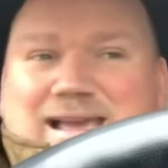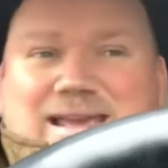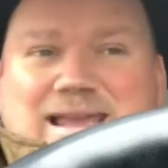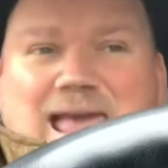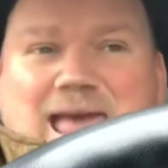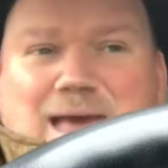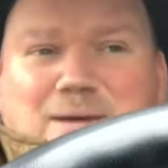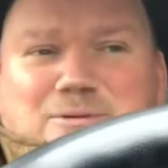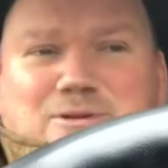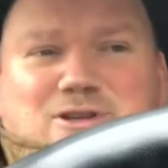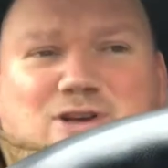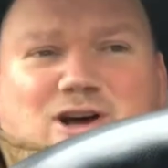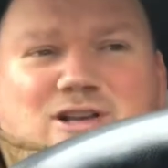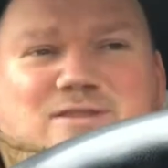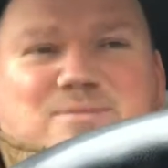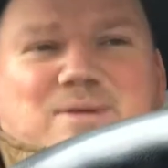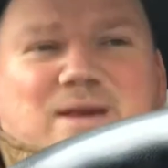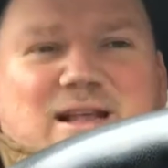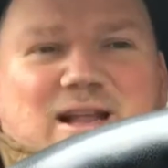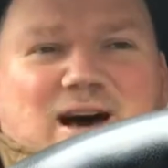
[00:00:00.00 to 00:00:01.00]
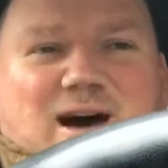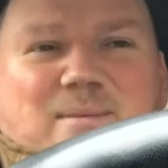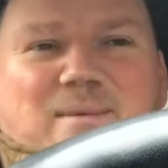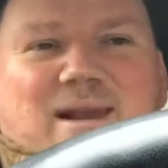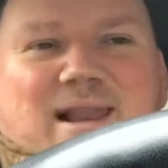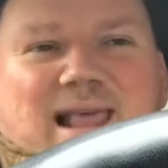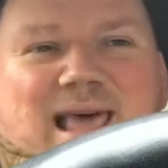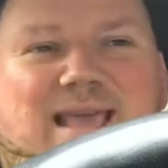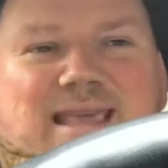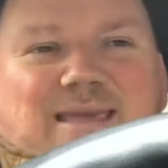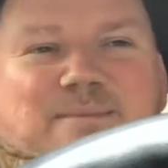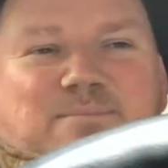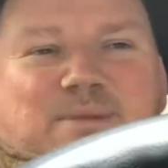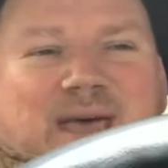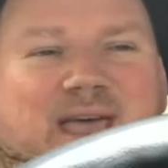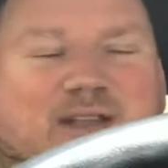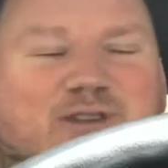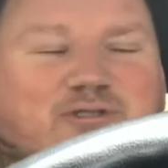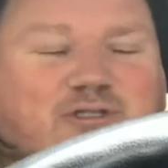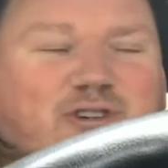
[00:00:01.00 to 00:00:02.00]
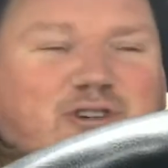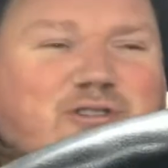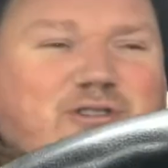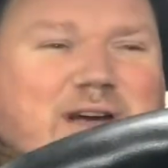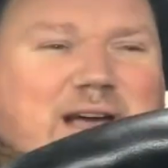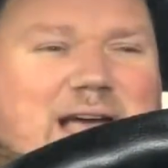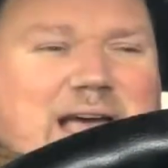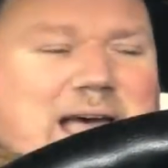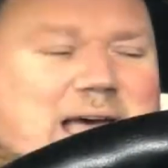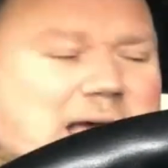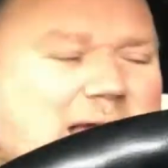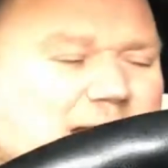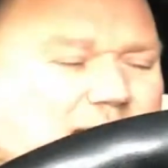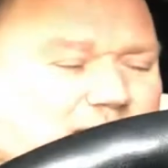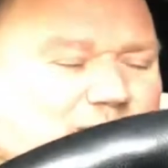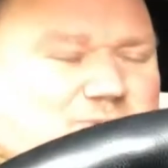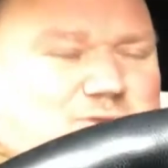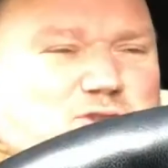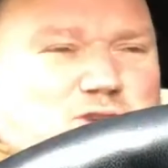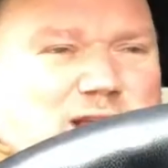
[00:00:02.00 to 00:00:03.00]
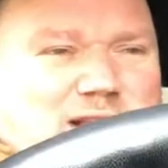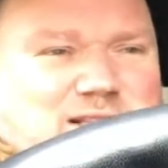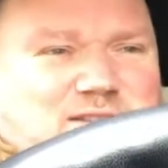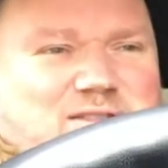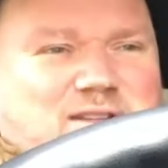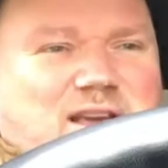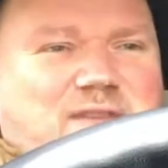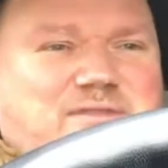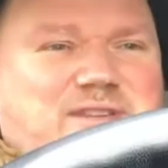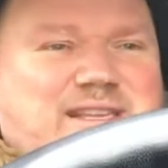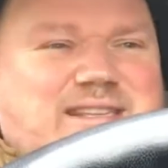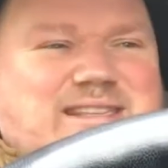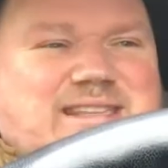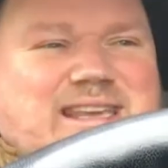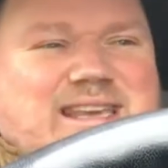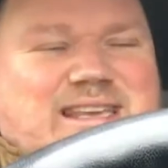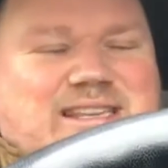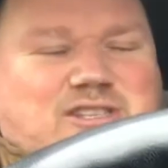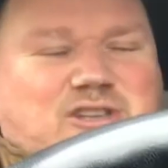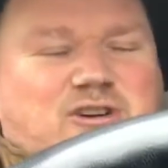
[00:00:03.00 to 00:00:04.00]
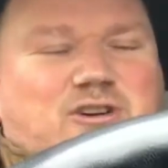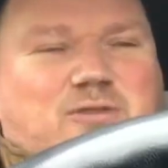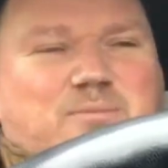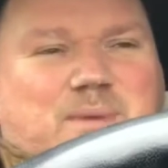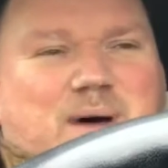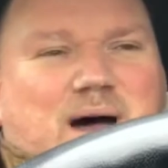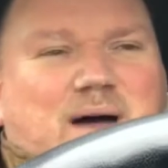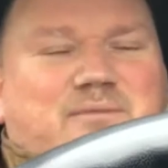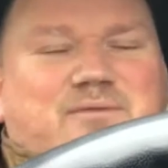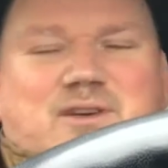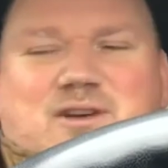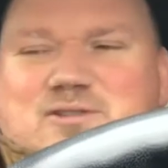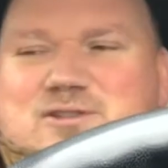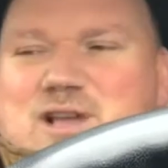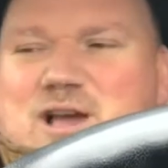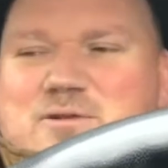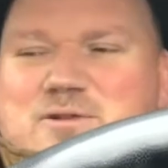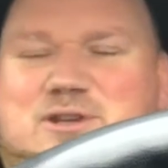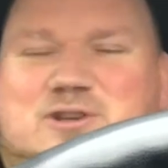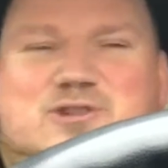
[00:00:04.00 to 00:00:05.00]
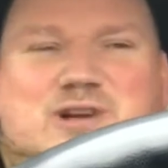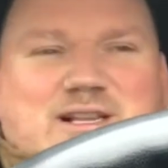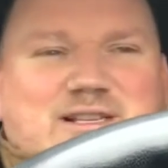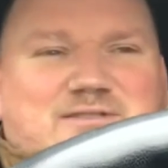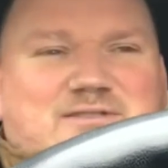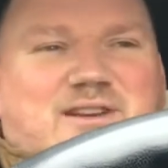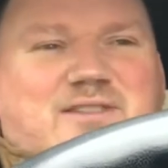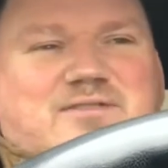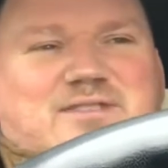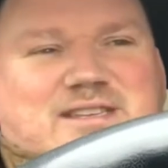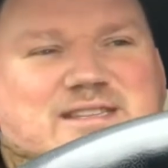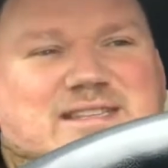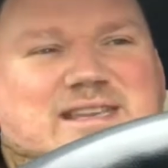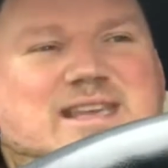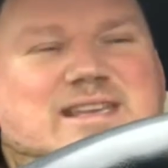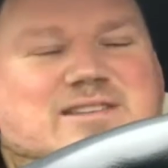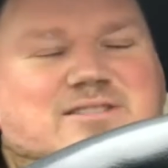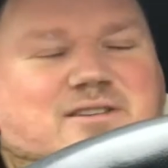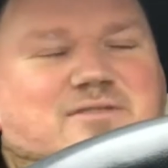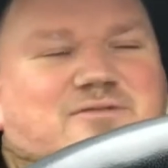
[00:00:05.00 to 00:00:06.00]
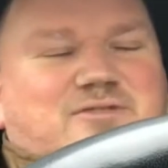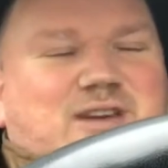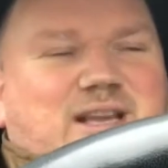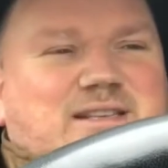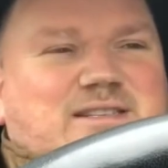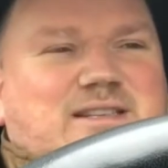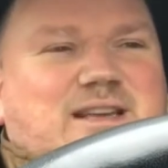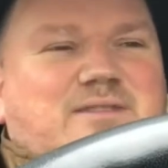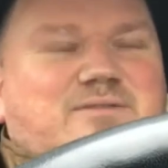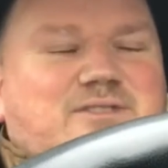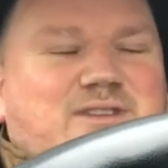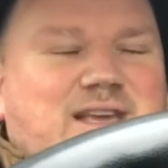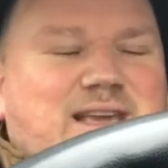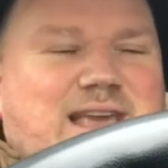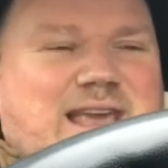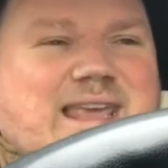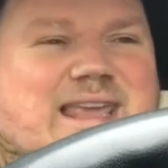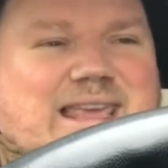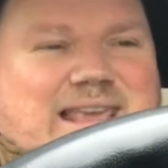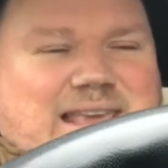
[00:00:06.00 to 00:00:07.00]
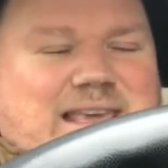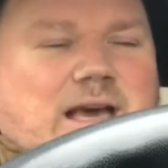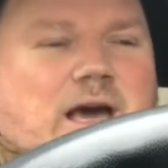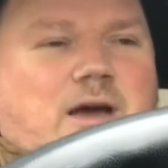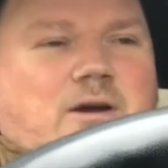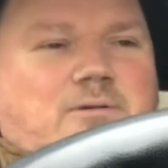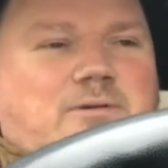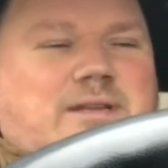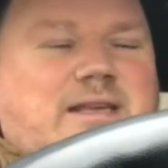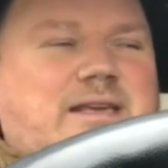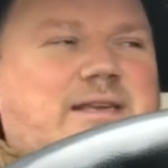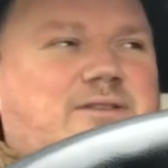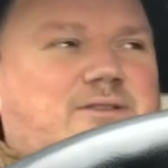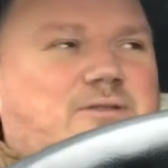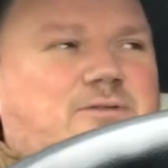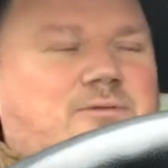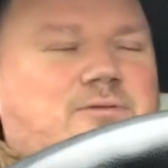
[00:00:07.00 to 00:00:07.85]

yeah, it was cost me an arm and a leg in petrol, and I've transferred over to diesel, but I've not only transferred over to diesel, I've transferred over to eco diesel.